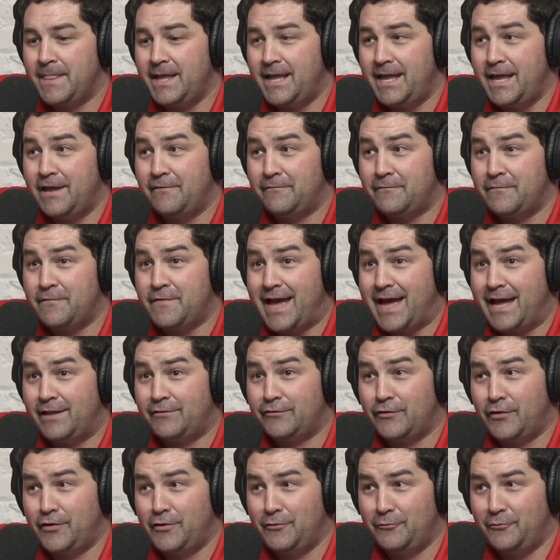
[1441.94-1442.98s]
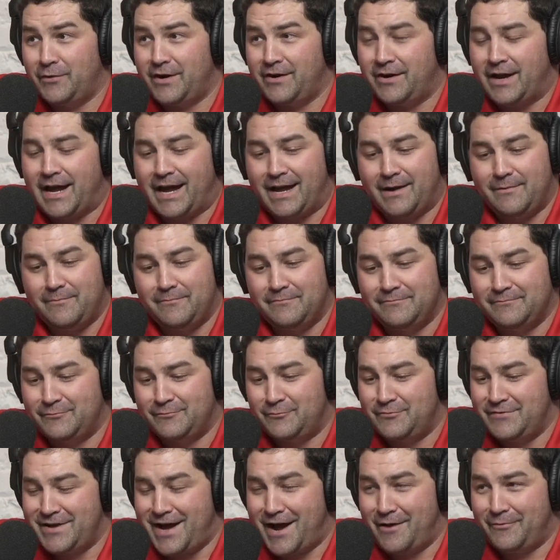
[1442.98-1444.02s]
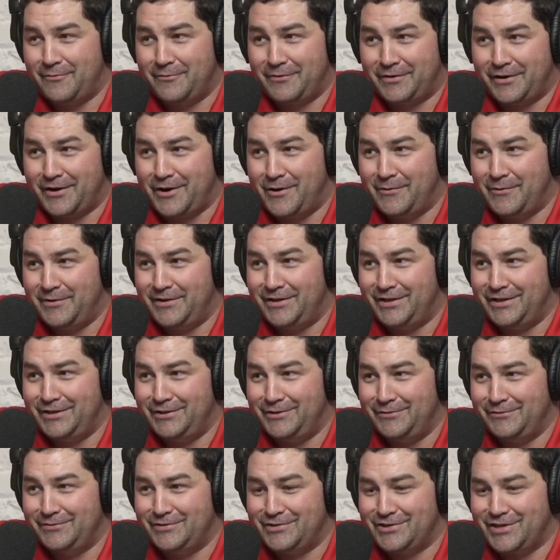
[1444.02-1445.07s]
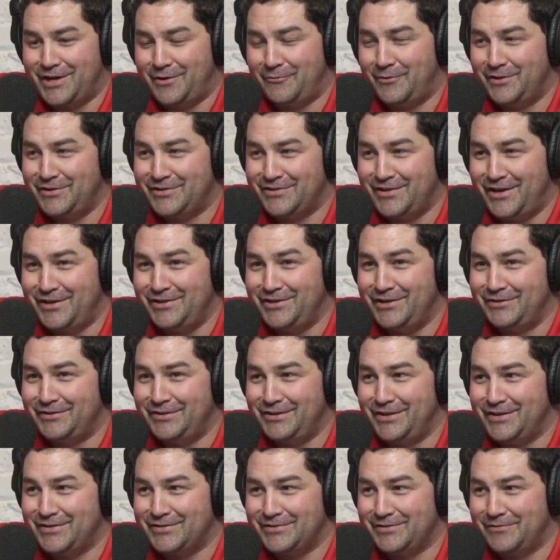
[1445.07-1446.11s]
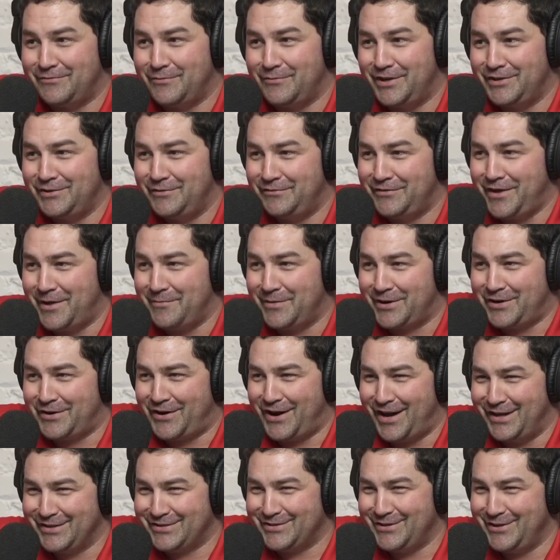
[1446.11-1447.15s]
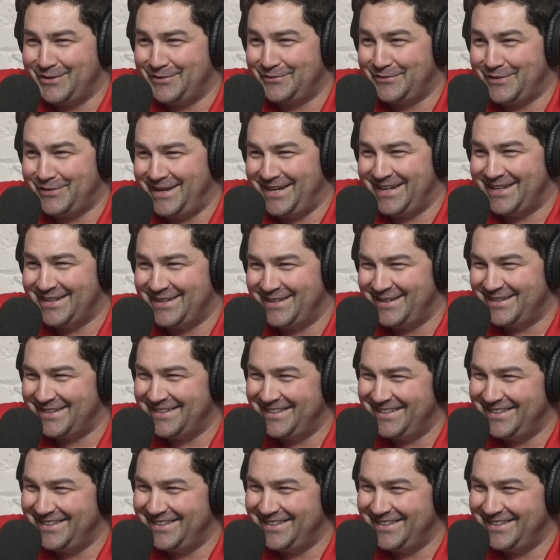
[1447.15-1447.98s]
If that's her weird, we're going to you, Jen. What's on your list of what you've come across over here?